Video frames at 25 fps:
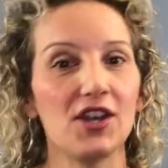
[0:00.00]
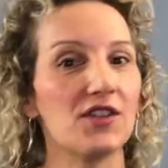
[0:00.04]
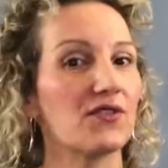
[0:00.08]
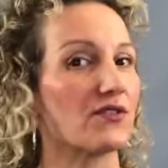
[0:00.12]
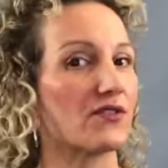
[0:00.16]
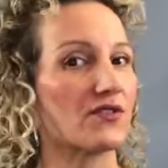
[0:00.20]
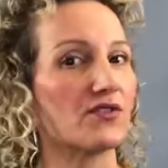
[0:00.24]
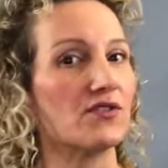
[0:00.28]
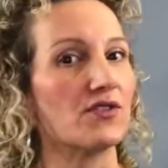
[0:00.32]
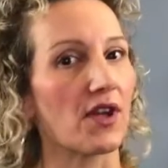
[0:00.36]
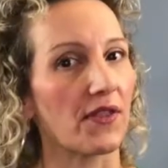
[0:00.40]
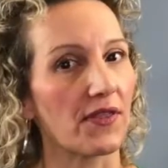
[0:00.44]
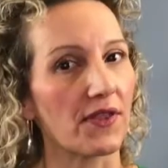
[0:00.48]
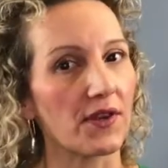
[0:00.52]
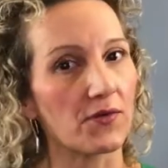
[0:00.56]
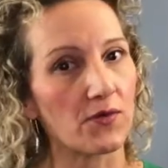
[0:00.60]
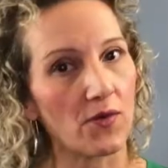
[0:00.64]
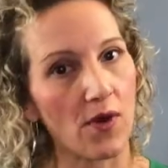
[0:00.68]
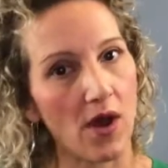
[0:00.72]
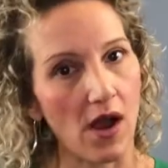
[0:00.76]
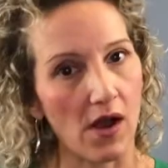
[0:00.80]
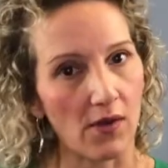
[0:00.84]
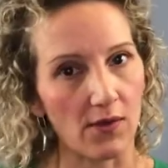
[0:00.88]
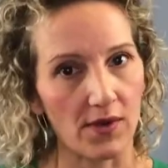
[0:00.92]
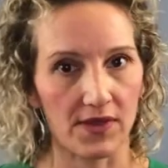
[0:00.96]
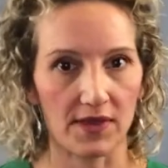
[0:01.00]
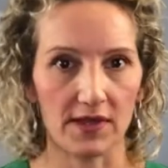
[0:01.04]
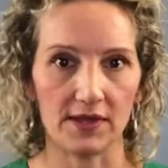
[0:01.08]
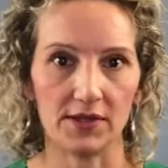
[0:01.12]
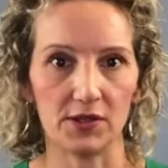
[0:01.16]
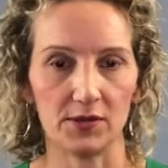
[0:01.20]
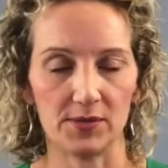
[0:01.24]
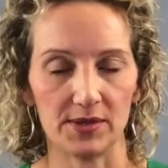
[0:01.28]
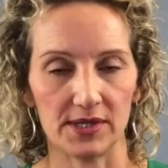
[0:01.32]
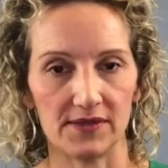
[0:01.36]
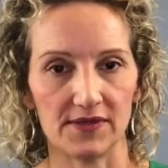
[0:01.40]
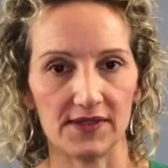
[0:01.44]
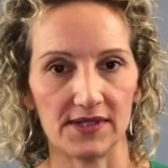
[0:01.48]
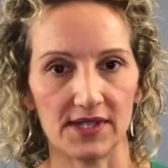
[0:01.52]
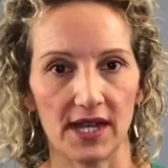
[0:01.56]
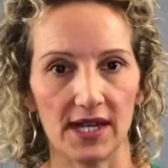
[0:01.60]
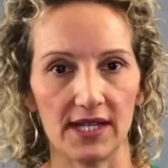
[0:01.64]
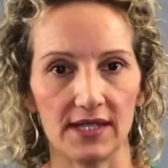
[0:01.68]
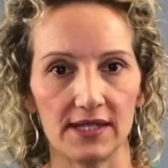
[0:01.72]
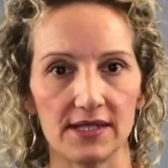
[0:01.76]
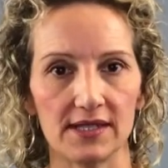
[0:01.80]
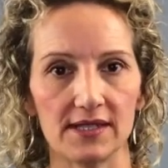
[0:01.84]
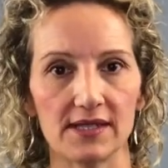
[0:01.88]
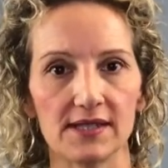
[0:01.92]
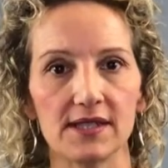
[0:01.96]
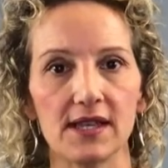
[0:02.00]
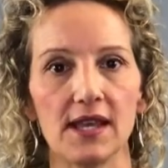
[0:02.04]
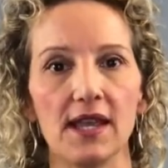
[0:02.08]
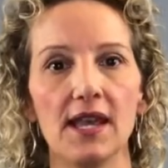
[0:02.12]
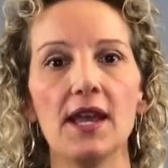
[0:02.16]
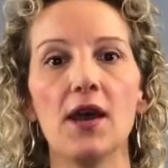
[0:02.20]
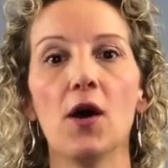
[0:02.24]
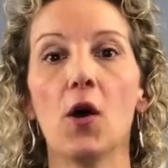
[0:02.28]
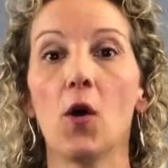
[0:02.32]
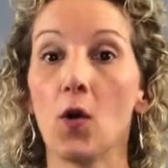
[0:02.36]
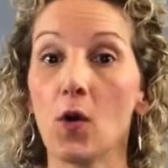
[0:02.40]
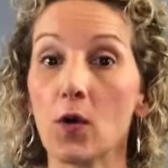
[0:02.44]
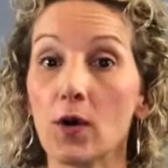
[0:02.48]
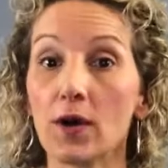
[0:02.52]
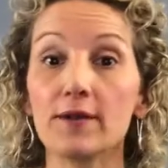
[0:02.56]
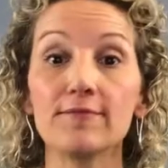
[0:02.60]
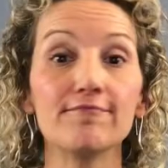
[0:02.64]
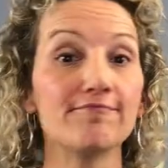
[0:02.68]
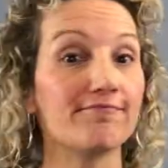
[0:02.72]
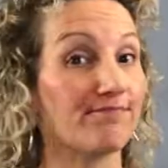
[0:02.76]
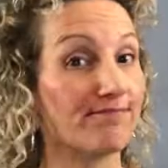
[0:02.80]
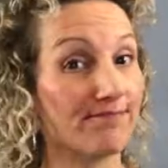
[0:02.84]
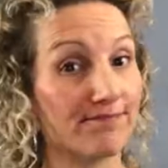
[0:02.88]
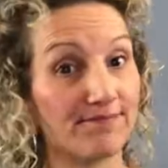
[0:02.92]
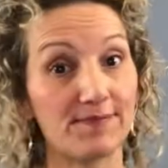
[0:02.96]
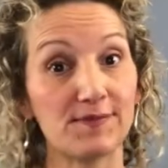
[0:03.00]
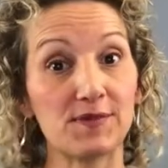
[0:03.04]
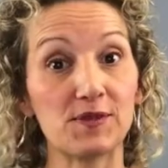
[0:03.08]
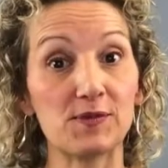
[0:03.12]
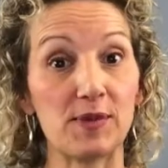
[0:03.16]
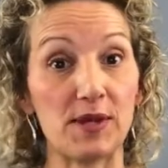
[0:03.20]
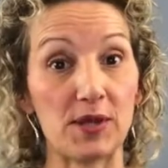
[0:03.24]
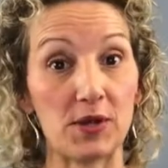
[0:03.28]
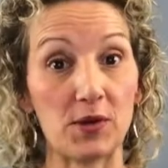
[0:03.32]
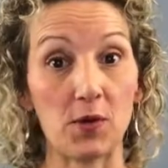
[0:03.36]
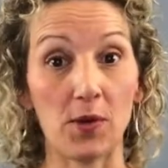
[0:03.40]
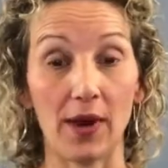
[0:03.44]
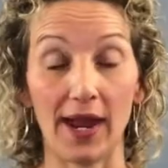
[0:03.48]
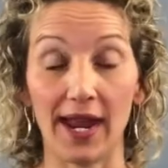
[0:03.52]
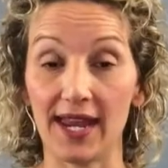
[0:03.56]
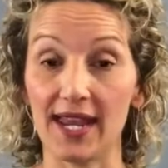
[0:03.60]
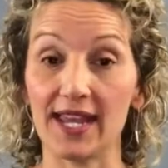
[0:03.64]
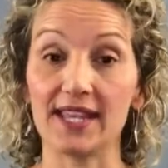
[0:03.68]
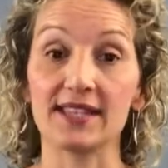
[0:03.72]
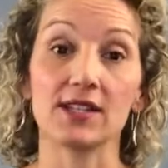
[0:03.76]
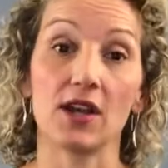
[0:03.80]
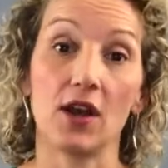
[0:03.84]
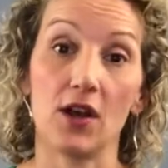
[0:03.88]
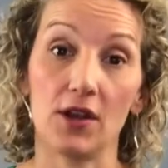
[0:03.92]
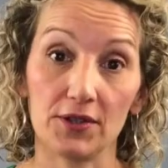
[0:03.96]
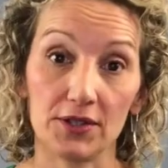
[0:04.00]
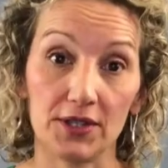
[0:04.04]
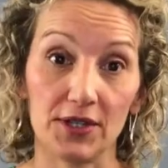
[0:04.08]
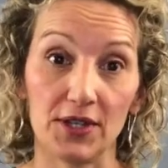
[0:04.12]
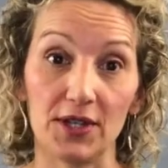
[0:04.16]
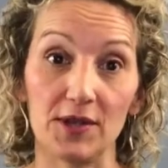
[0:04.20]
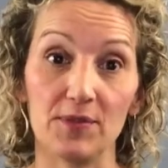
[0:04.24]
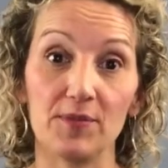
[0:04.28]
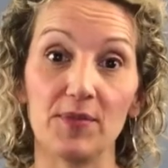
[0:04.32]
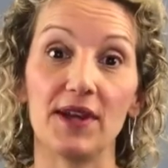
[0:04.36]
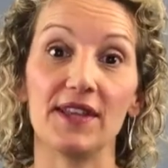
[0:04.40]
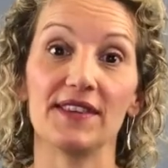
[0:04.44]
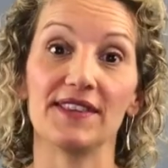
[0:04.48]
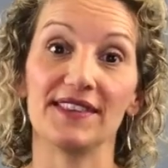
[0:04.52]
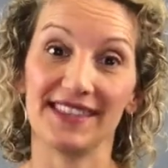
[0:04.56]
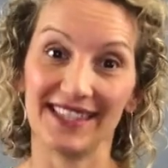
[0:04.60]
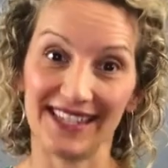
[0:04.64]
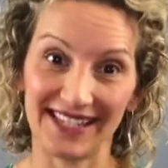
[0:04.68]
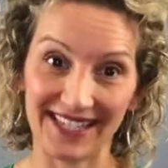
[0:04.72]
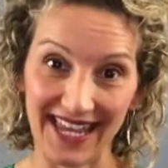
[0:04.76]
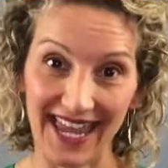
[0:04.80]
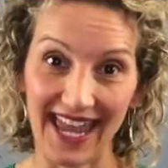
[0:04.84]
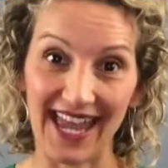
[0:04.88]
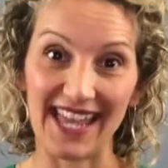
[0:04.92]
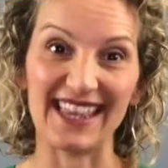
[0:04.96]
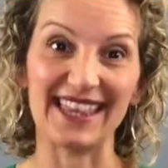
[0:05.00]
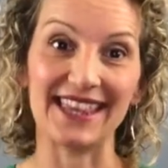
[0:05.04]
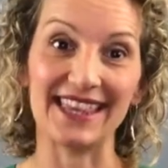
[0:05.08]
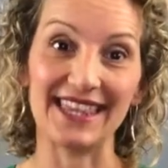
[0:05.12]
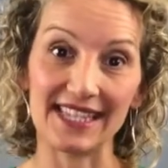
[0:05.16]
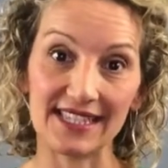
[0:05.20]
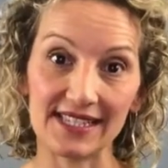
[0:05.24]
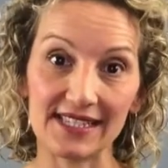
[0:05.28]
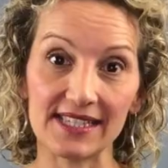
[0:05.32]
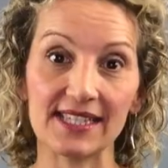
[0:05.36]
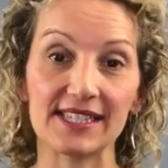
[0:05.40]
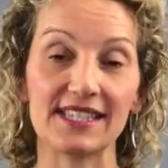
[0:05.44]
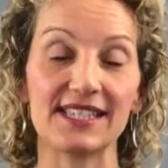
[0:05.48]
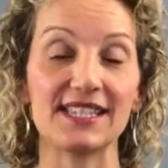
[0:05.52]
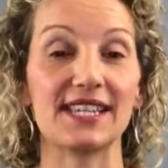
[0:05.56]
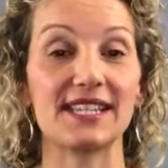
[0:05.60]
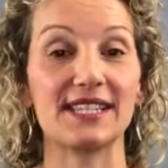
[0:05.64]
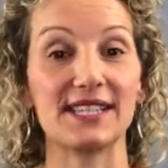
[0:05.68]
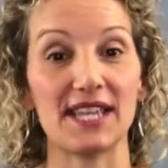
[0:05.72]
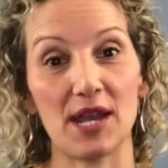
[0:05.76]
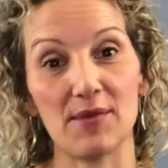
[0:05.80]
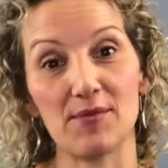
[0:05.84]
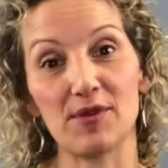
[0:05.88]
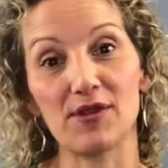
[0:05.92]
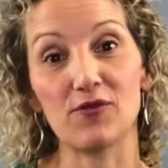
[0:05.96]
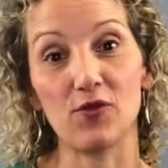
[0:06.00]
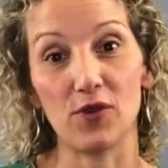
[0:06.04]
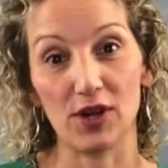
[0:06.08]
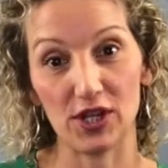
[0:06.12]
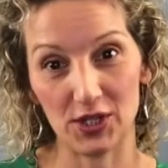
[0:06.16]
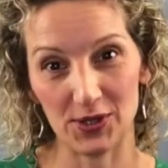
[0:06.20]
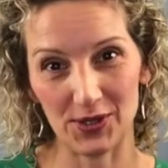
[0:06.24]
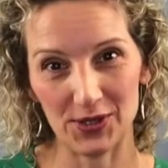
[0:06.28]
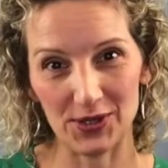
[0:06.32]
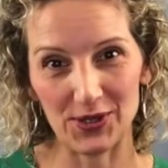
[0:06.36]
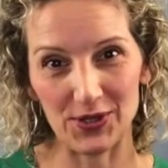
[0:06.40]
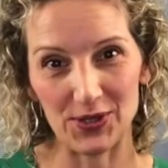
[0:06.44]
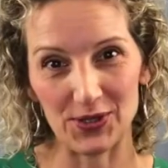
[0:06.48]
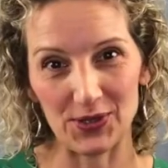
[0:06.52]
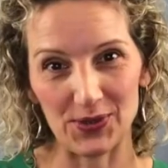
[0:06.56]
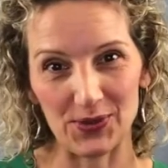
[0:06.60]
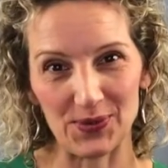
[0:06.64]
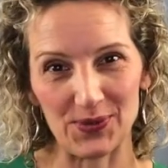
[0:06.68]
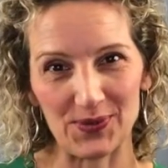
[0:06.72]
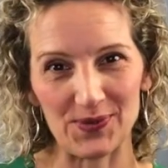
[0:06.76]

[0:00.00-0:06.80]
There's nothing wrong with a little bit of silence or speak away. It's all good. But again, this is an example of what you could do.